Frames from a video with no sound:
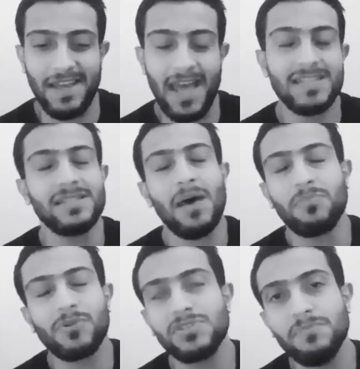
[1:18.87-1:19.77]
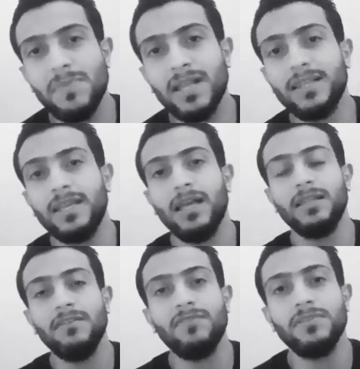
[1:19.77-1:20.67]
has approximately
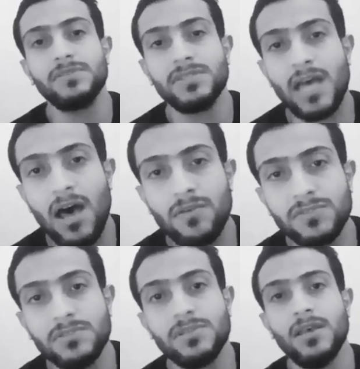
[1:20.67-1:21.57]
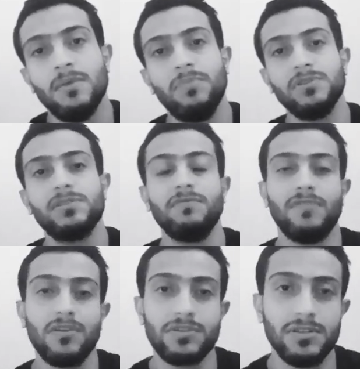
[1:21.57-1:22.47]
11,000 built-in
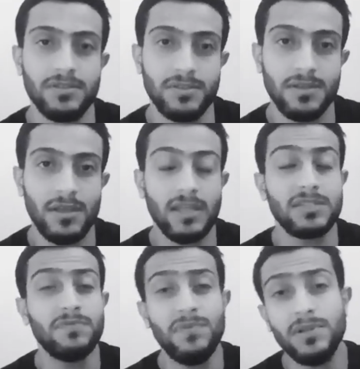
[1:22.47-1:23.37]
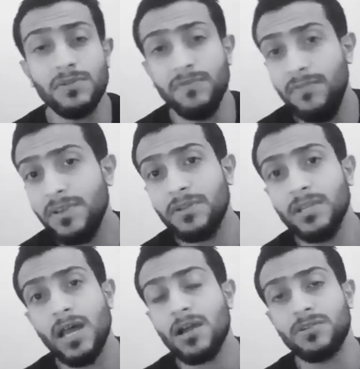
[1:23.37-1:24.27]
functions. It's very, very
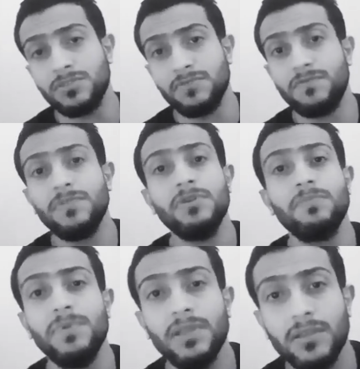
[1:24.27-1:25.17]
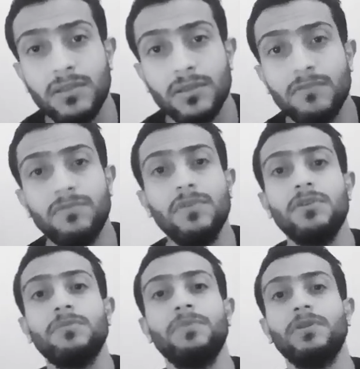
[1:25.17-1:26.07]
large, very big,
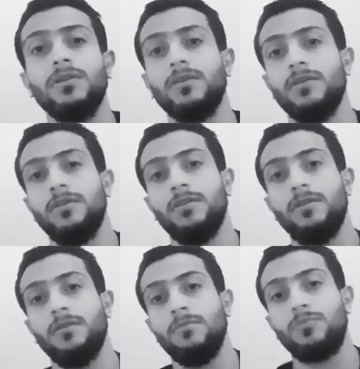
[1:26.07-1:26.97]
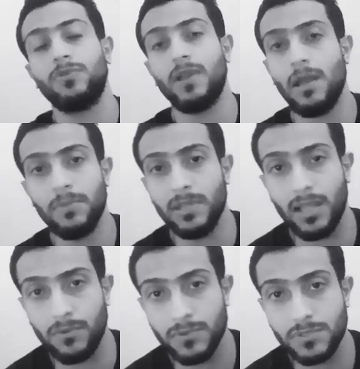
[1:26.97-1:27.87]
very big programming
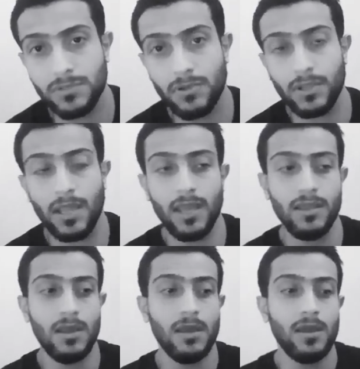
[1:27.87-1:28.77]
language. Okay.